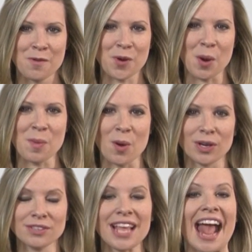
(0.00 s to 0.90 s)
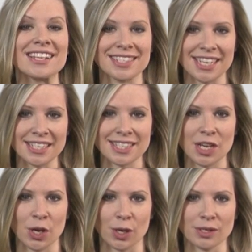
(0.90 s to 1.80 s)
For motors at
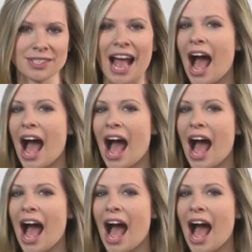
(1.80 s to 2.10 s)
sixty hertz,